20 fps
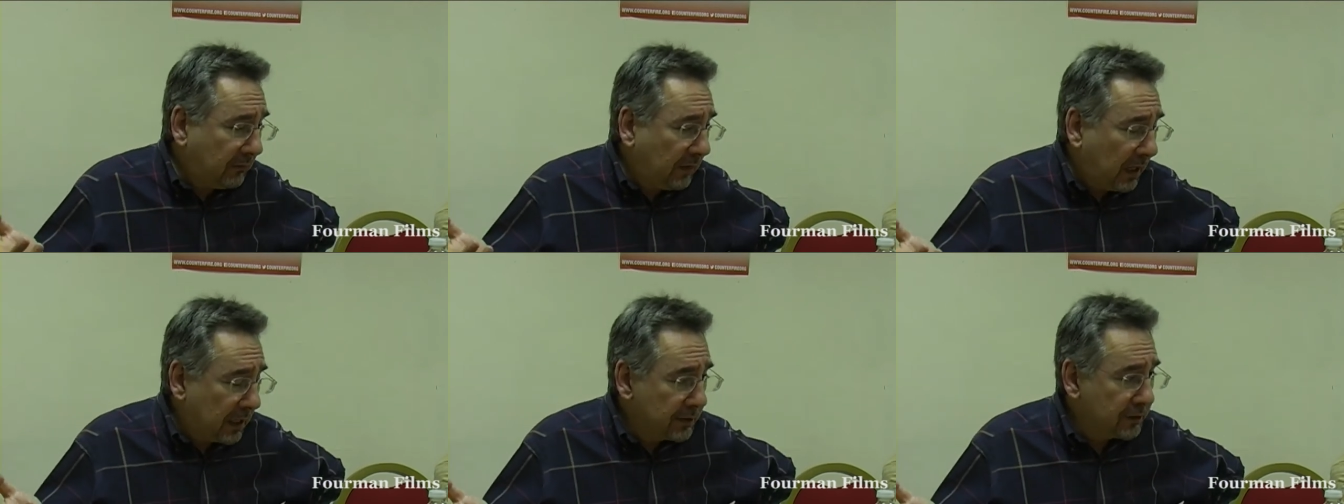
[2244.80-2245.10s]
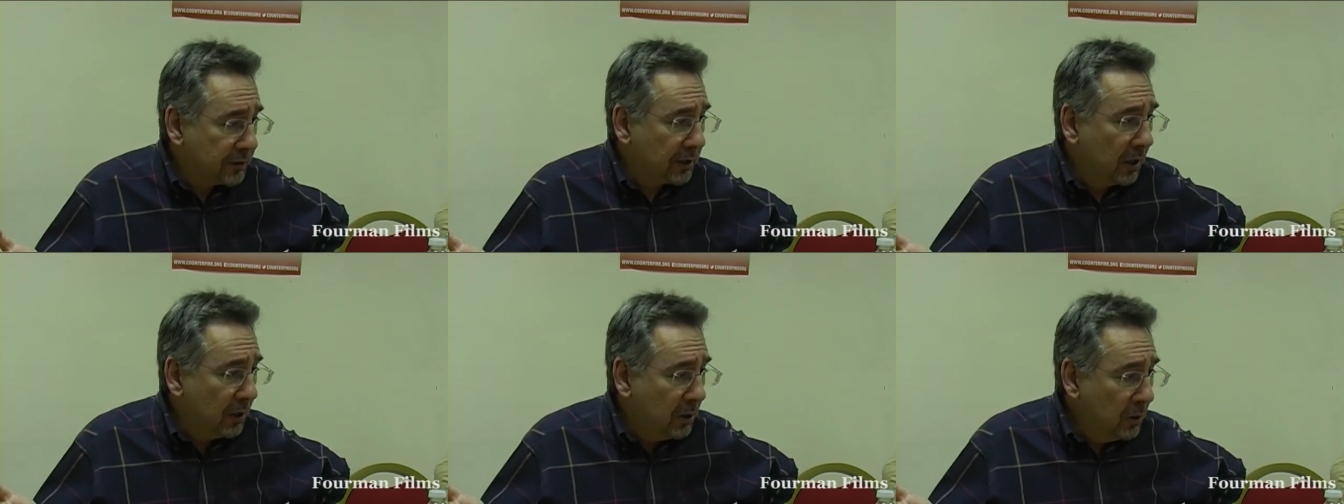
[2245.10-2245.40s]

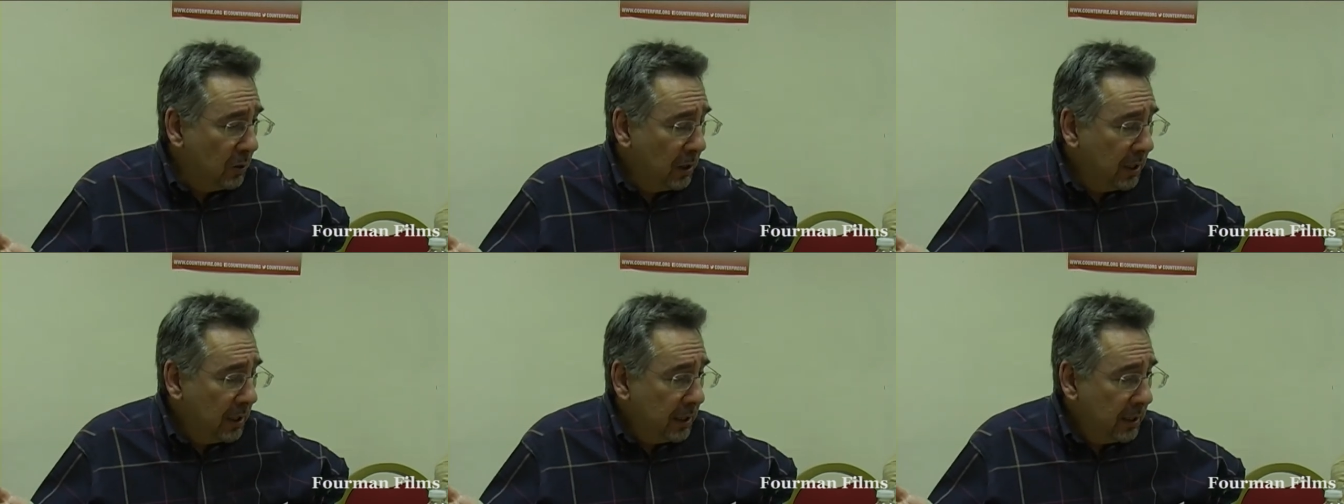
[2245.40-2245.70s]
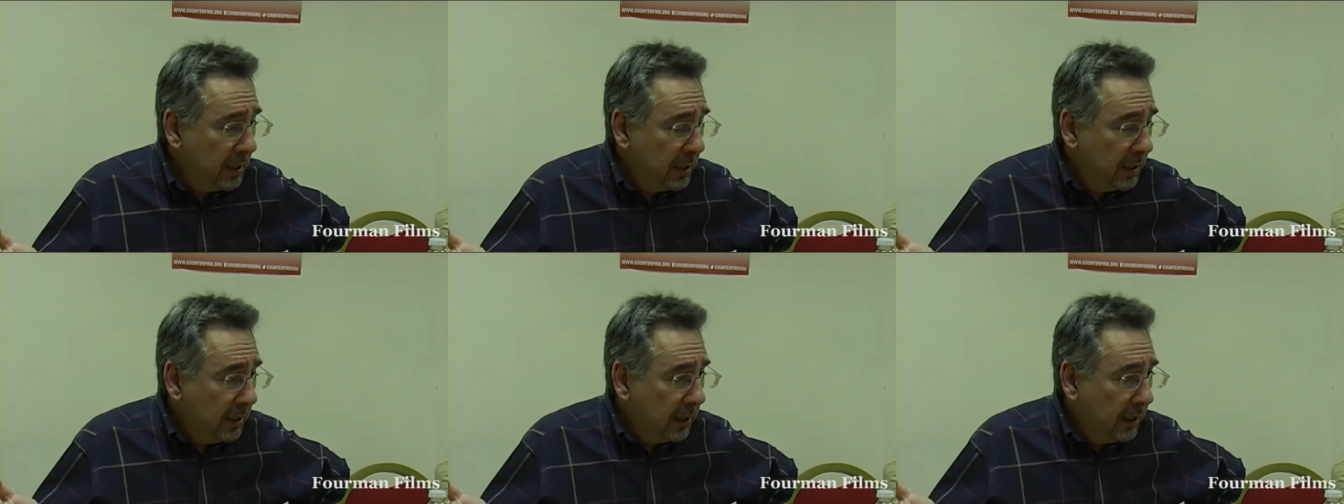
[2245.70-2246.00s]
So
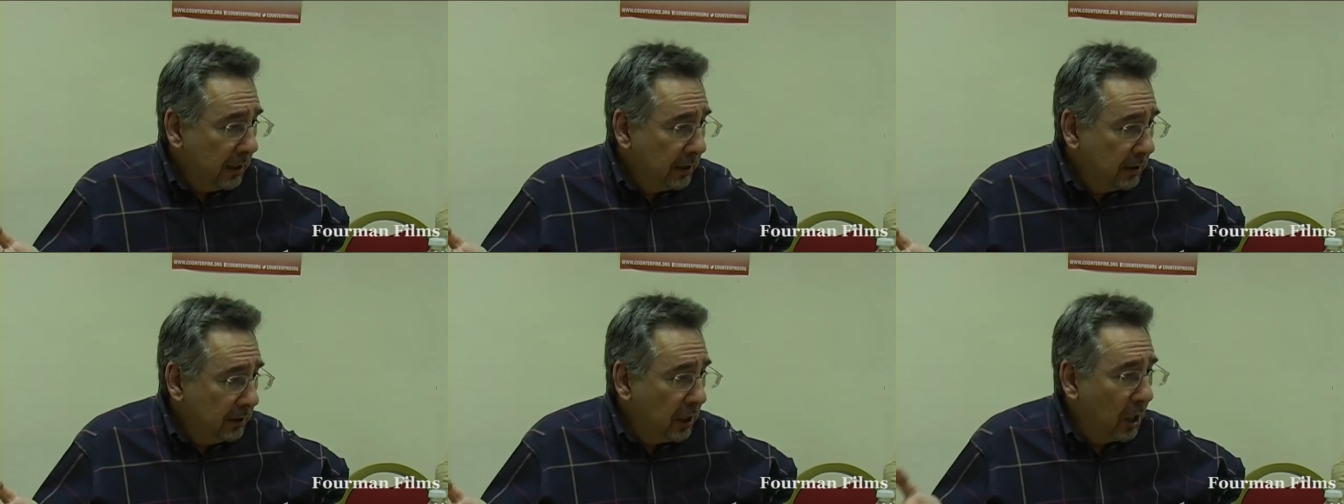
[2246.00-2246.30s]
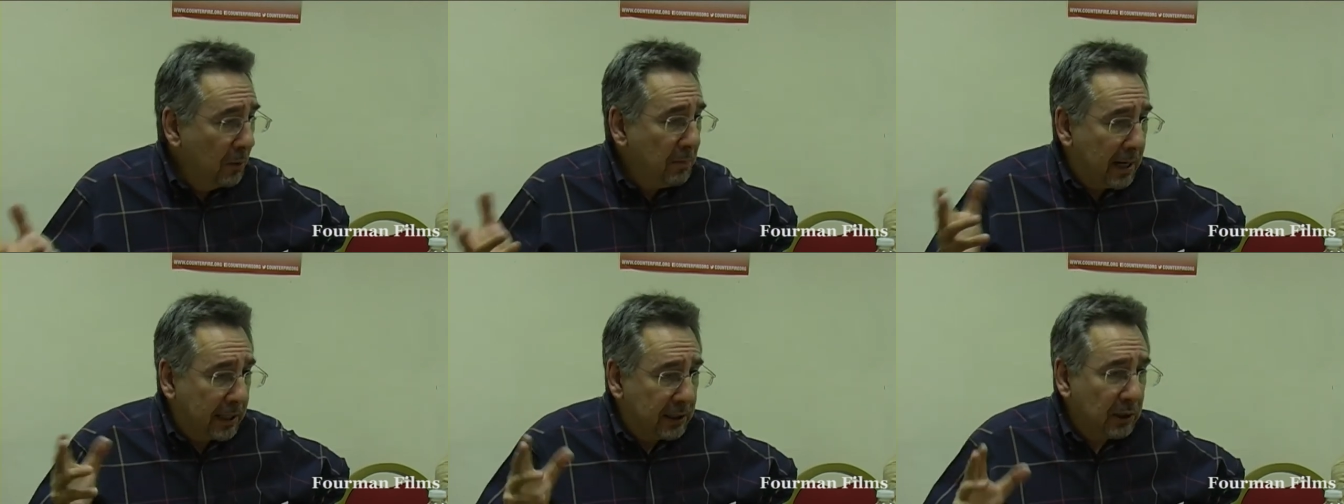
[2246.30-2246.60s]

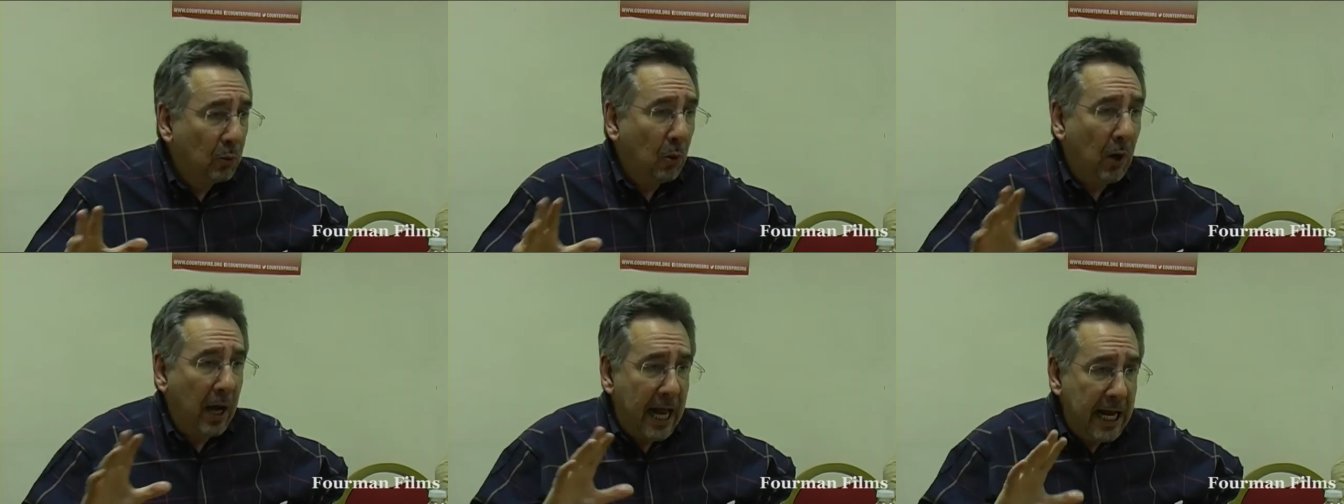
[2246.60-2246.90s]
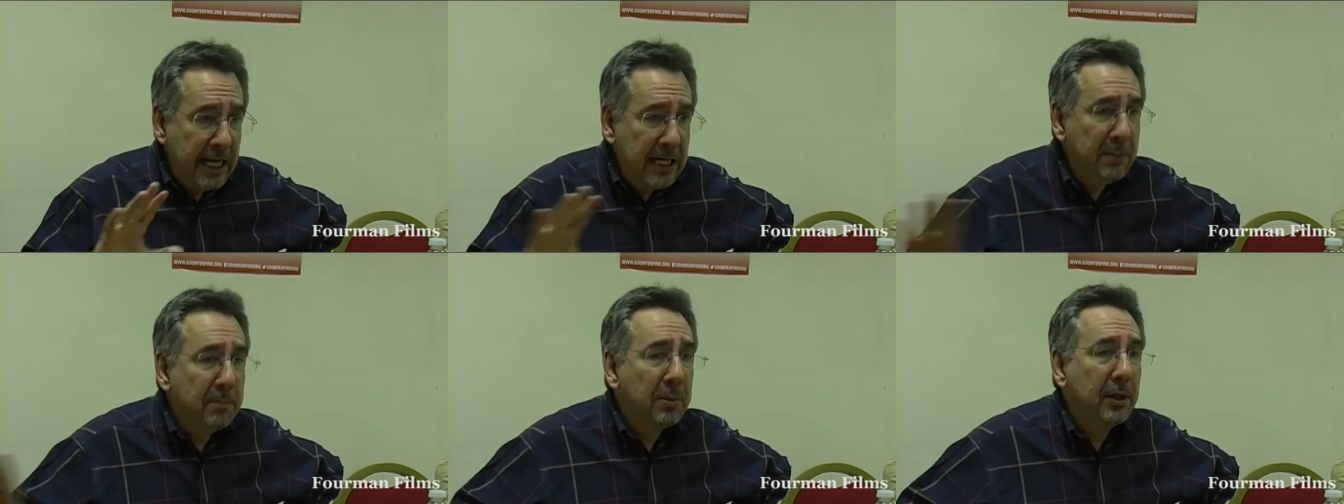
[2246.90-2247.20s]
no matter what
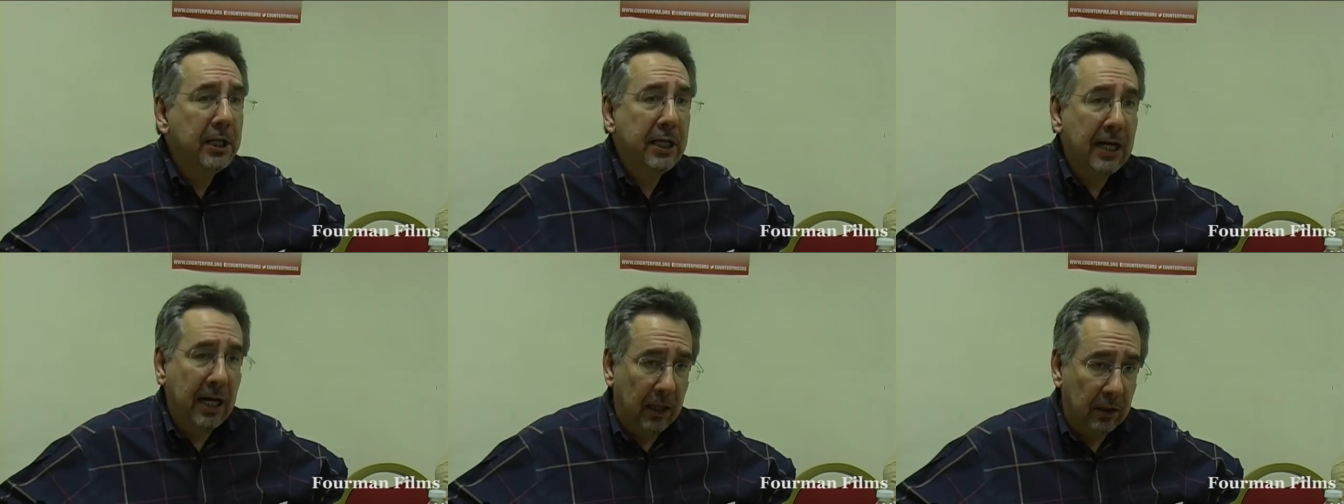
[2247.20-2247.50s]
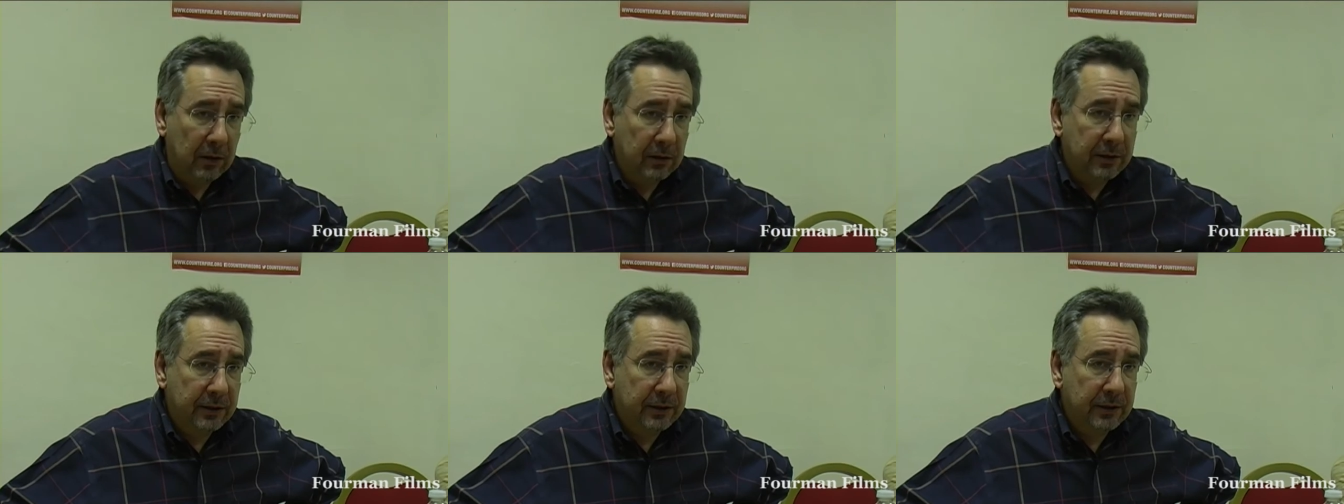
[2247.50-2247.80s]
anybody
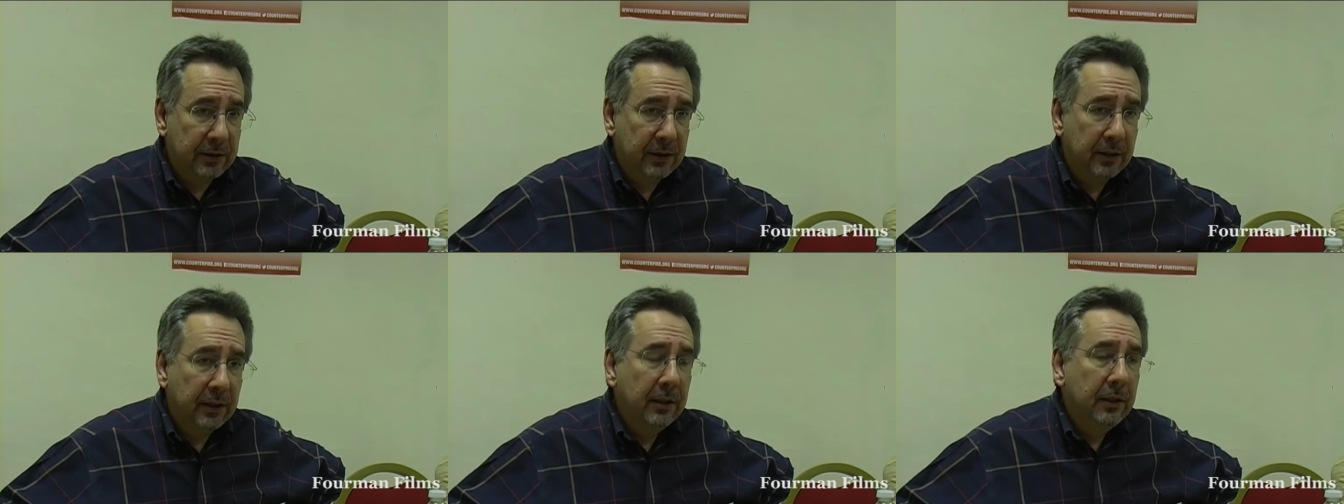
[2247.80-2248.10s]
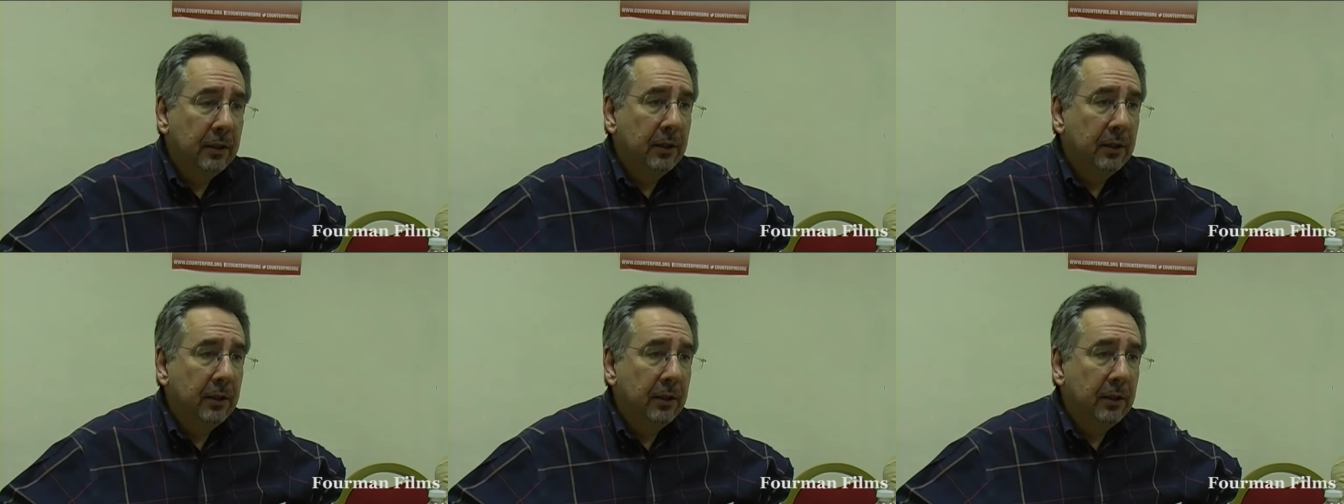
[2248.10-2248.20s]
else